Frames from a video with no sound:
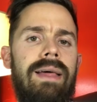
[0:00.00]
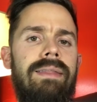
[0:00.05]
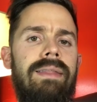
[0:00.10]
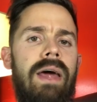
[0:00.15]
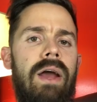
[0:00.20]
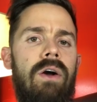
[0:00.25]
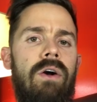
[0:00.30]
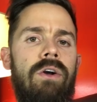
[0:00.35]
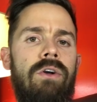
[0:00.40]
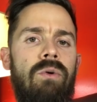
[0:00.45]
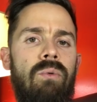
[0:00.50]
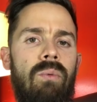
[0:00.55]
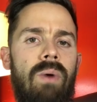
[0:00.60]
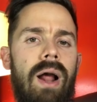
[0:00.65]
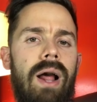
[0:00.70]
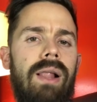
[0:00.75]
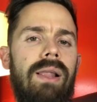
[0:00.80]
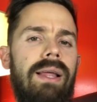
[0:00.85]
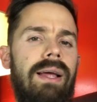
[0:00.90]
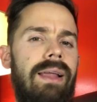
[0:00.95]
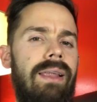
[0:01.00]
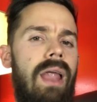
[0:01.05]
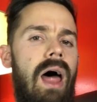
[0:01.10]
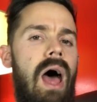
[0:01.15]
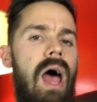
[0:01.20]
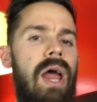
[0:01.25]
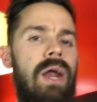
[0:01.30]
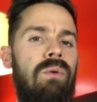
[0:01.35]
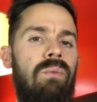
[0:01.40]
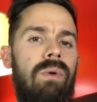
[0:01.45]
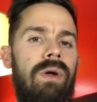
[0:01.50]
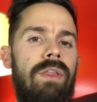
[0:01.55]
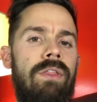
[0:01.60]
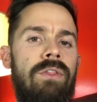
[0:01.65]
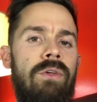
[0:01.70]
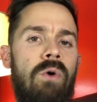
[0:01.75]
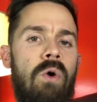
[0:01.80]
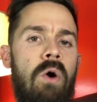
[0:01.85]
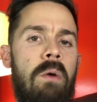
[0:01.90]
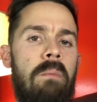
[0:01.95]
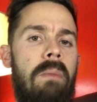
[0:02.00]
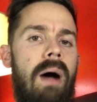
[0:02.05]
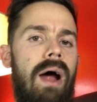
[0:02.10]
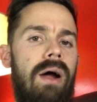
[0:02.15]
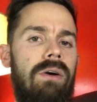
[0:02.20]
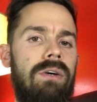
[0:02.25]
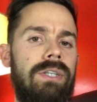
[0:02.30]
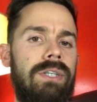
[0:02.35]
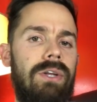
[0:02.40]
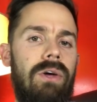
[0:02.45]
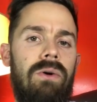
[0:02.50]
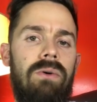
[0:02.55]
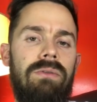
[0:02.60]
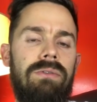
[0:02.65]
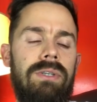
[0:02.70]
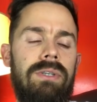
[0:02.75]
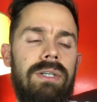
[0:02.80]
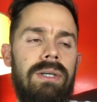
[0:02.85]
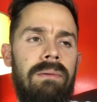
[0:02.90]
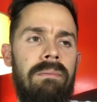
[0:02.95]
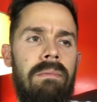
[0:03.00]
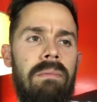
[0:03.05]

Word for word: that are directly aligned with your milestones.